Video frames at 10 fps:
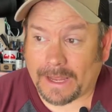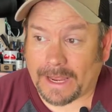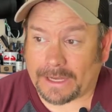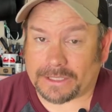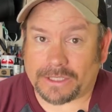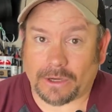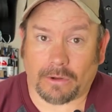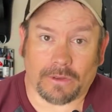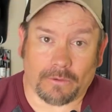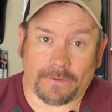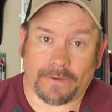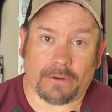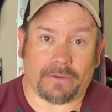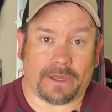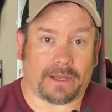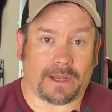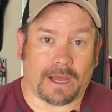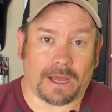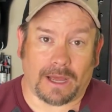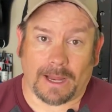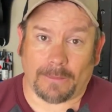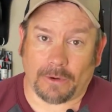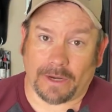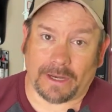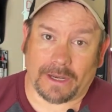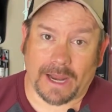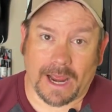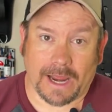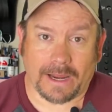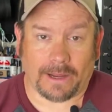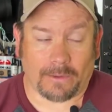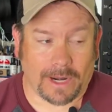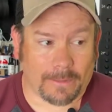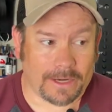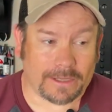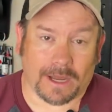And so the review that I'm doing today and what I'm going to talk